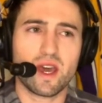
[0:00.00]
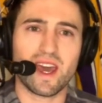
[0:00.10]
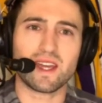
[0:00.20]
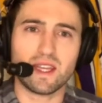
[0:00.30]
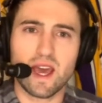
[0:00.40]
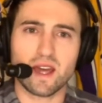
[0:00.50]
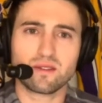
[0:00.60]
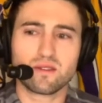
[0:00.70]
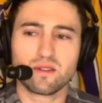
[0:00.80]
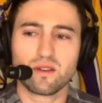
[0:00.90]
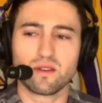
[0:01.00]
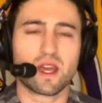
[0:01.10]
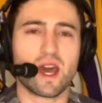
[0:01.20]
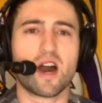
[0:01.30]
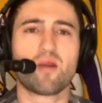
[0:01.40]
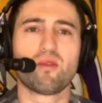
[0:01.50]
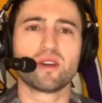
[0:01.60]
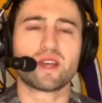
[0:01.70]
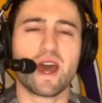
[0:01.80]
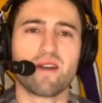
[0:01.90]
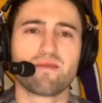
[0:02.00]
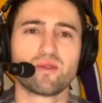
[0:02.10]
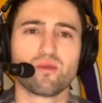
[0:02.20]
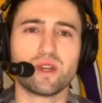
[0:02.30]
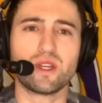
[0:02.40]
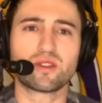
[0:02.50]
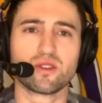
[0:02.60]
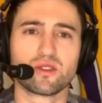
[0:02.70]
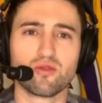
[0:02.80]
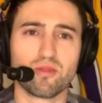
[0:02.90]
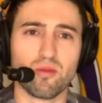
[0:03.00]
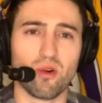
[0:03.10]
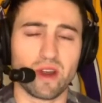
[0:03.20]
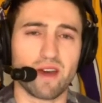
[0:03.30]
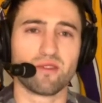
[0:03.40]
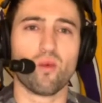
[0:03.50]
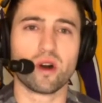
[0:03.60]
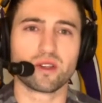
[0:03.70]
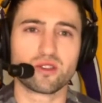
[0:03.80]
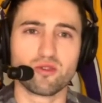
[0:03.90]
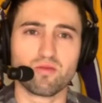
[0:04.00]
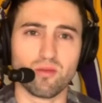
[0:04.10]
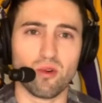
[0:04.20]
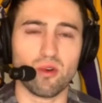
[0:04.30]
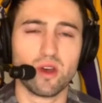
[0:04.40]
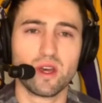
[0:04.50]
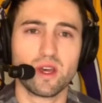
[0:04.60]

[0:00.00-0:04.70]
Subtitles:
and yet the Cowboys haven't reached the Super Bowl and haven't won a Super Bowl